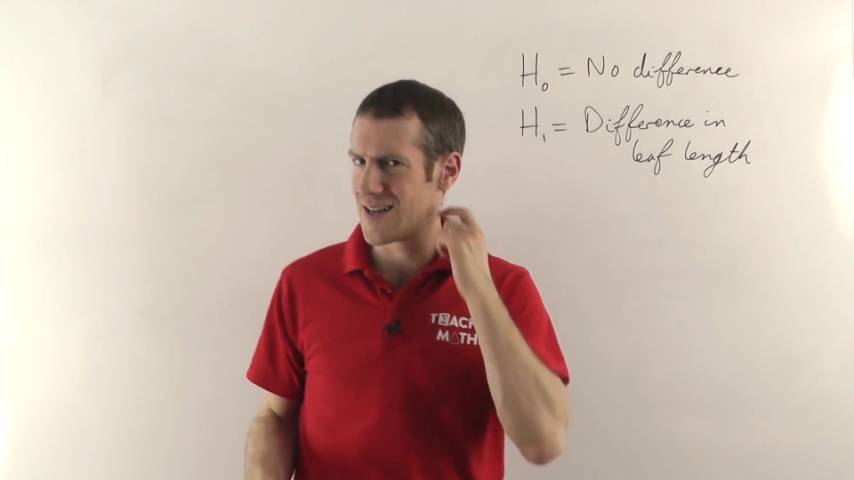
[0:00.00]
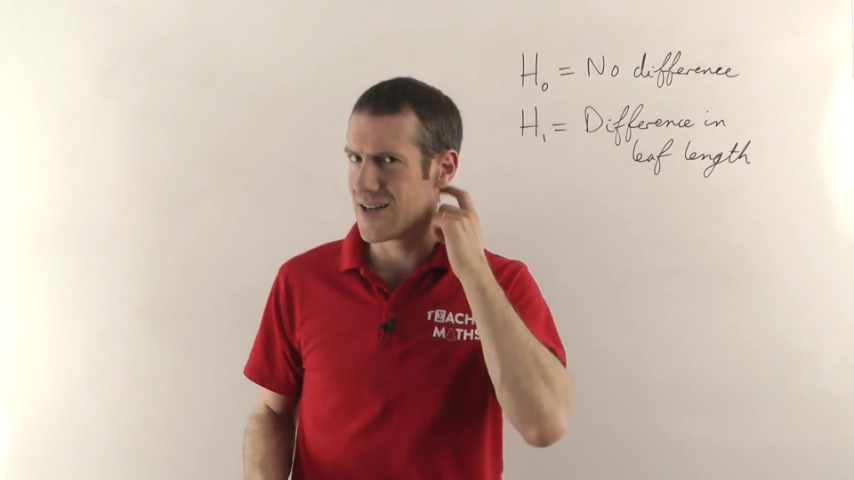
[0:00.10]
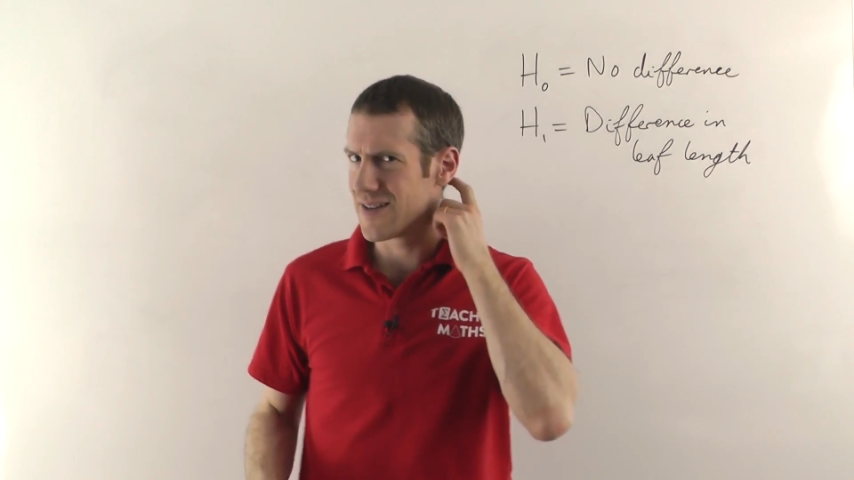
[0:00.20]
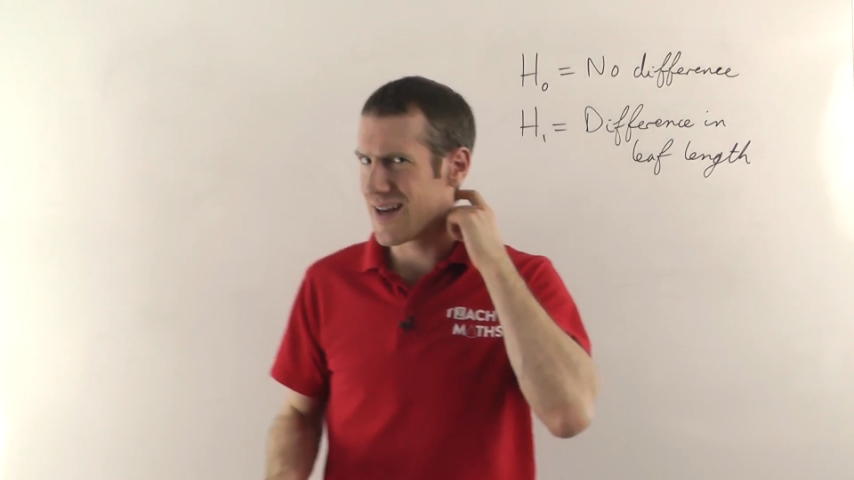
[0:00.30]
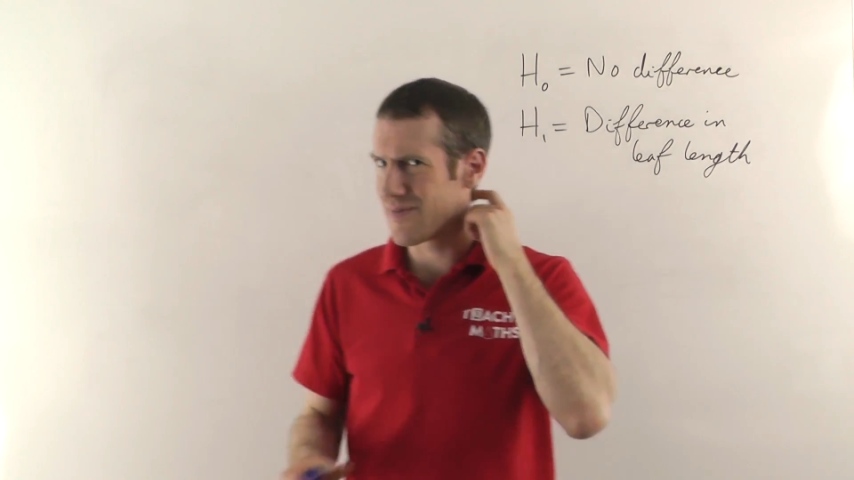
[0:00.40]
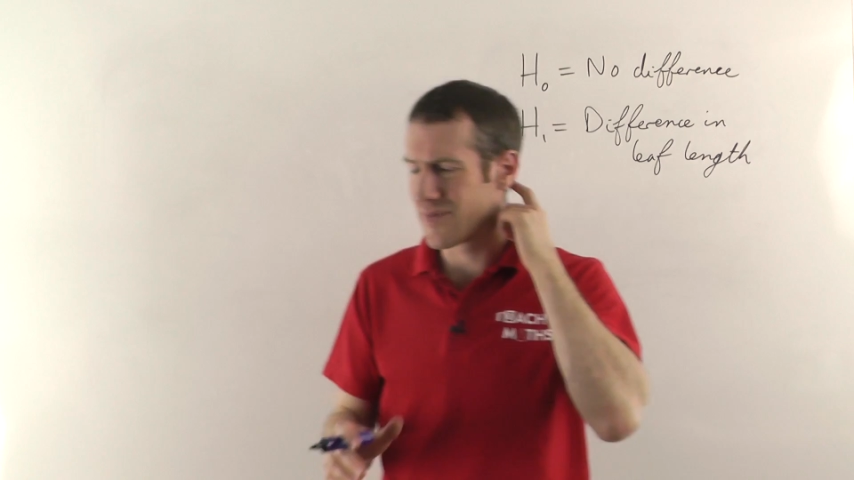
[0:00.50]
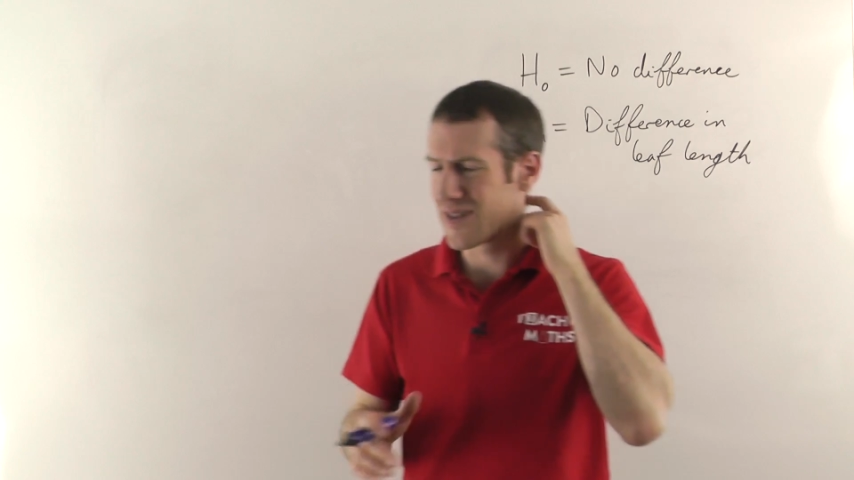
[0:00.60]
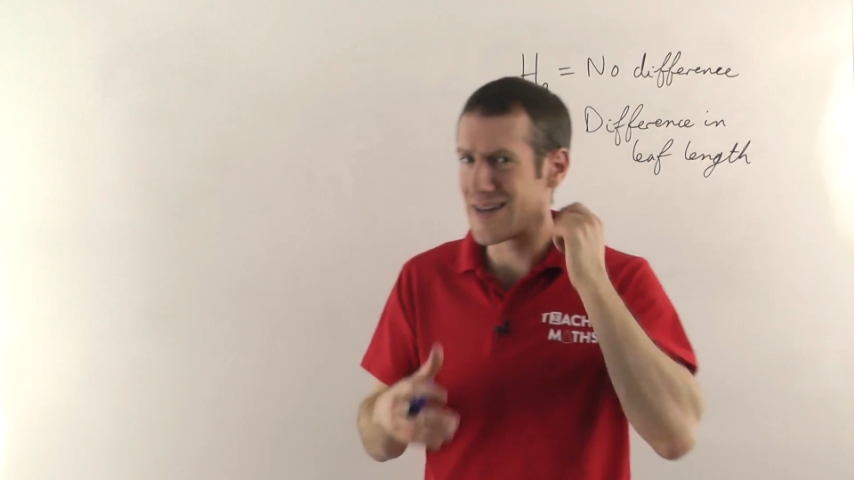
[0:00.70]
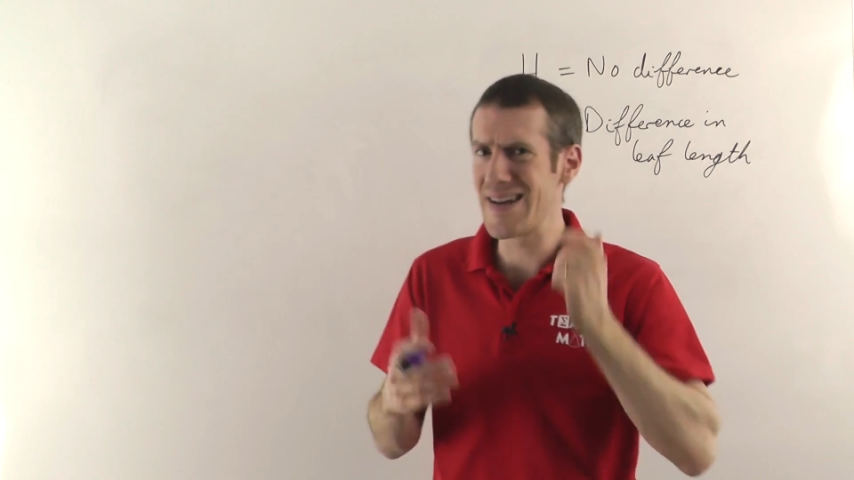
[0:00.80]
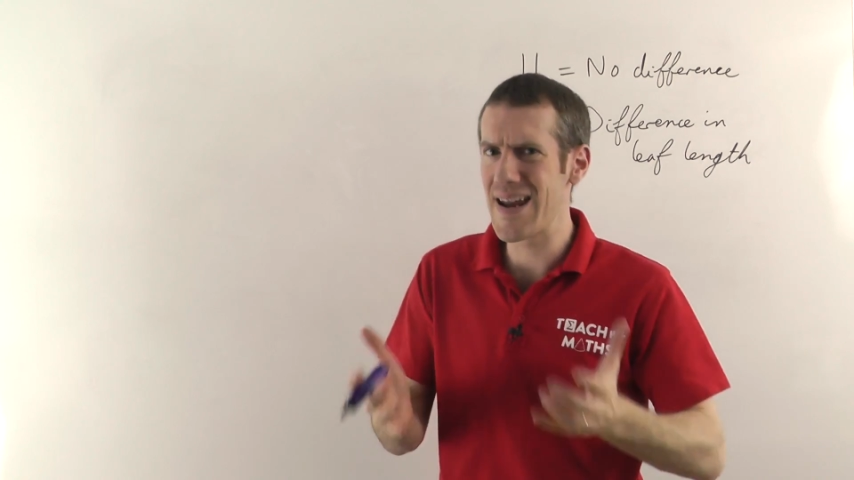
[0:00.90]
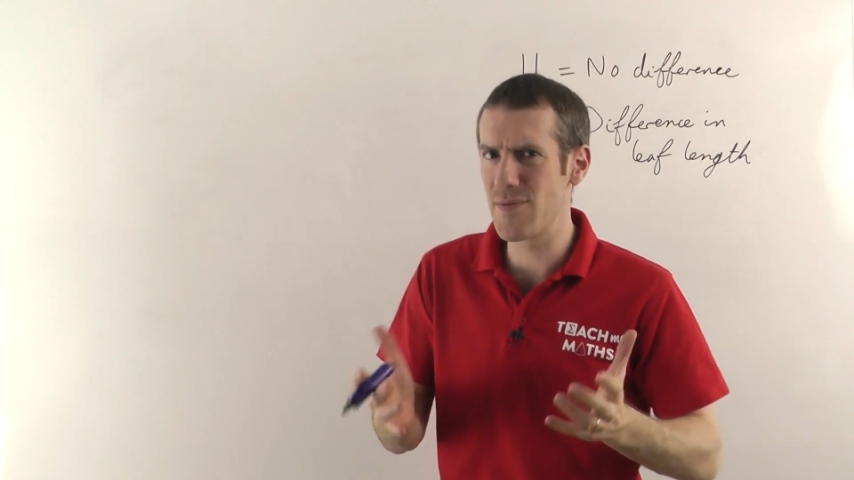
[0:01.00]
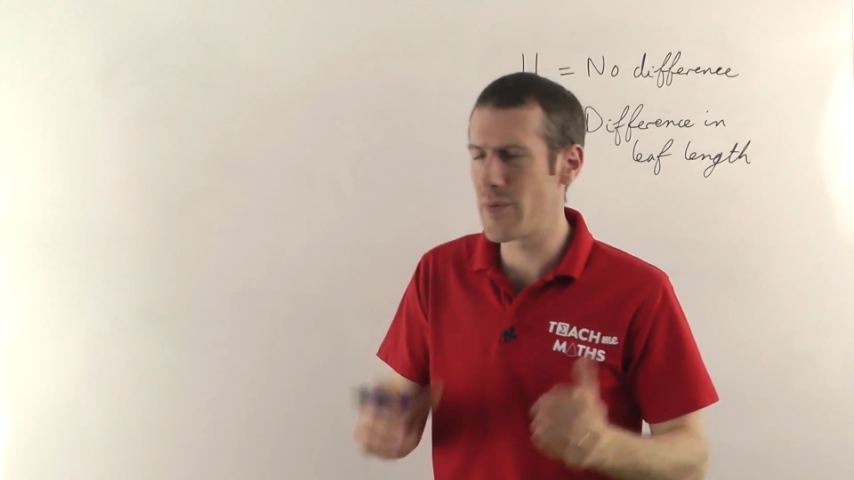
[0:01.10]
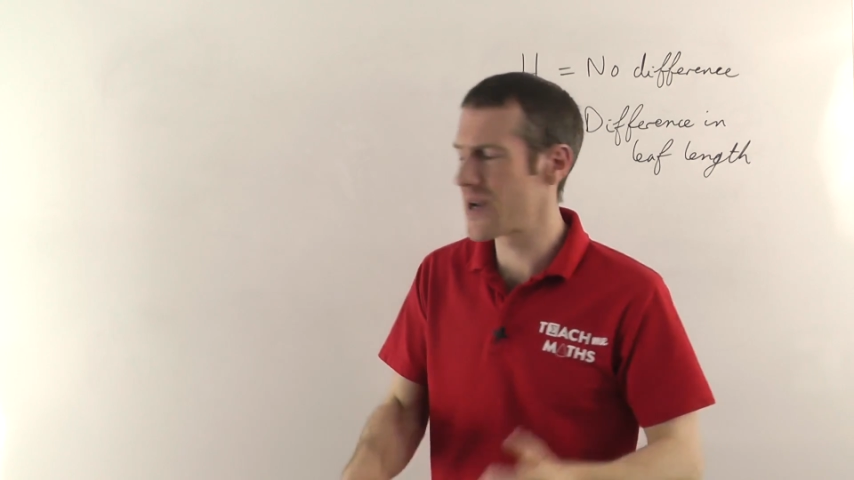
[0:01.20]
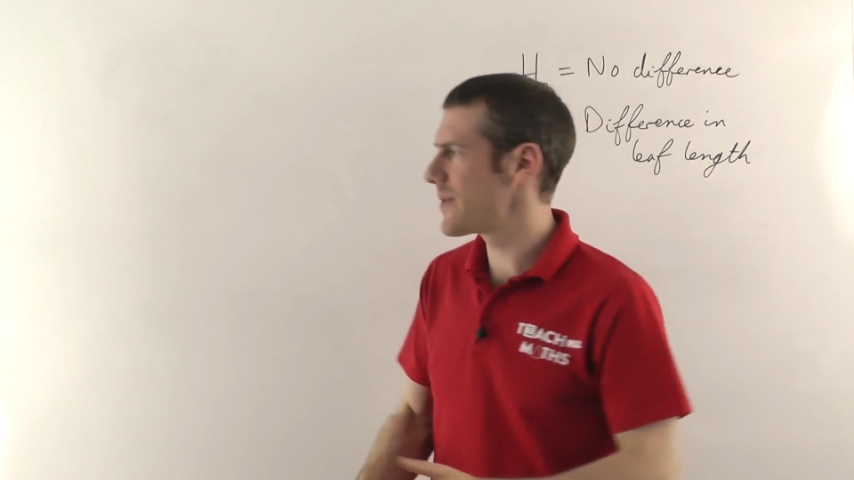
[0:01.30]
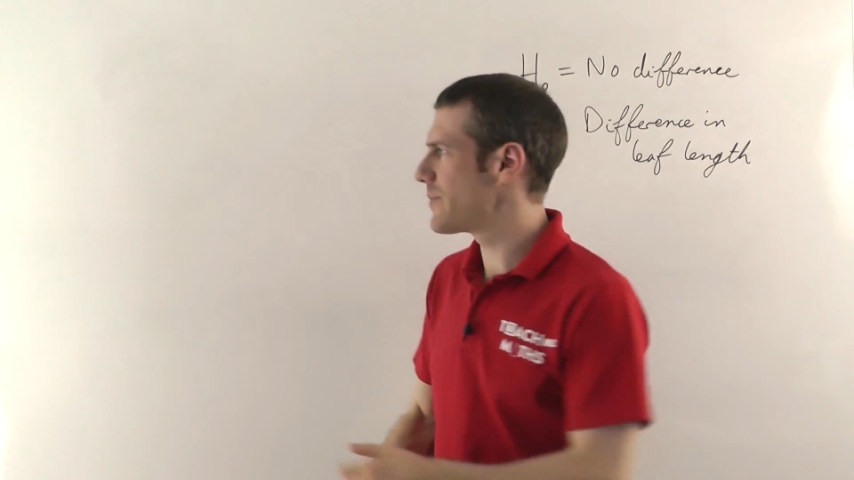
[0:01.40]
and the name will
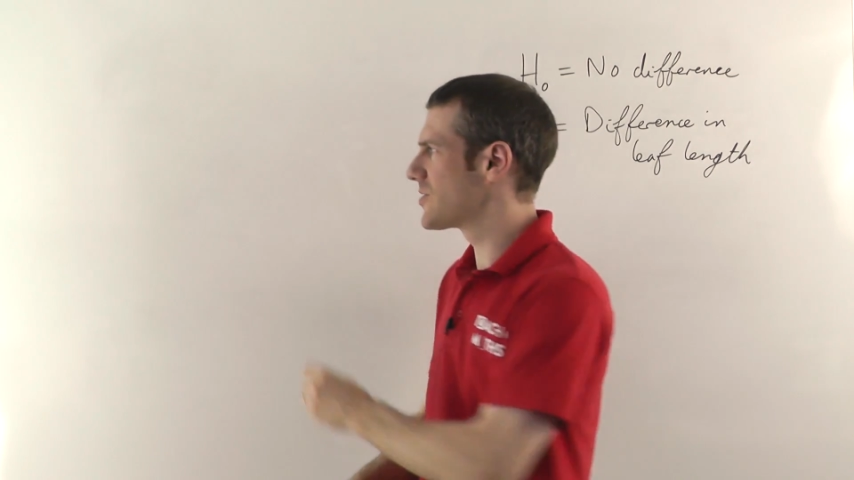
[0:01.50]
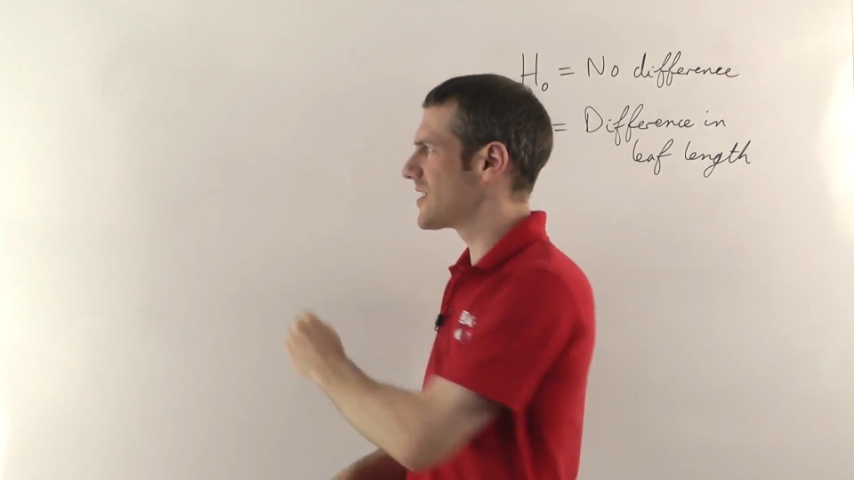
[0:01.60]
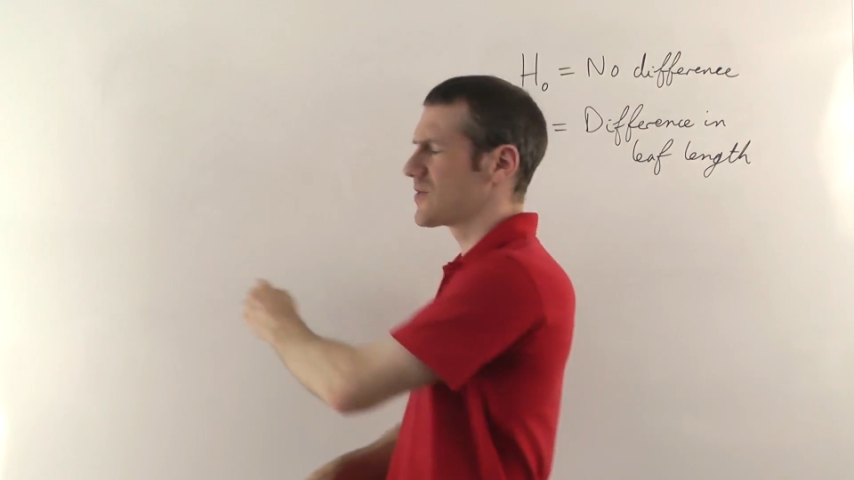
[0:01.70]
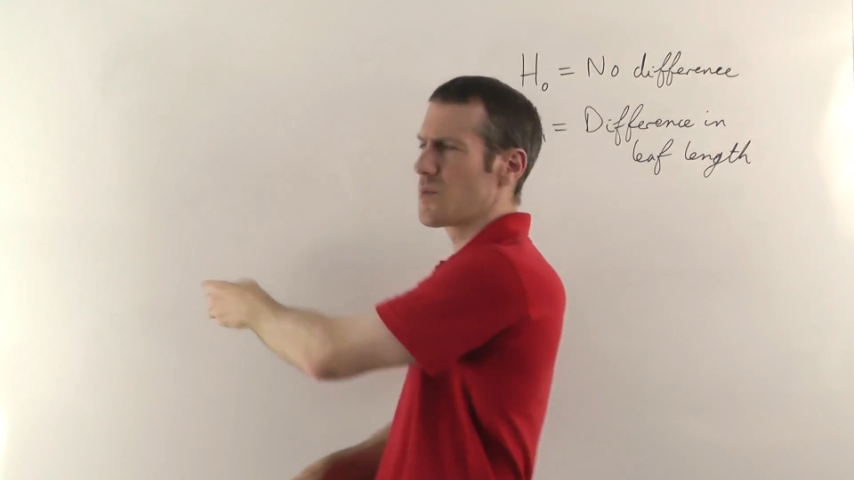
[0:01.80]
make a bit more sense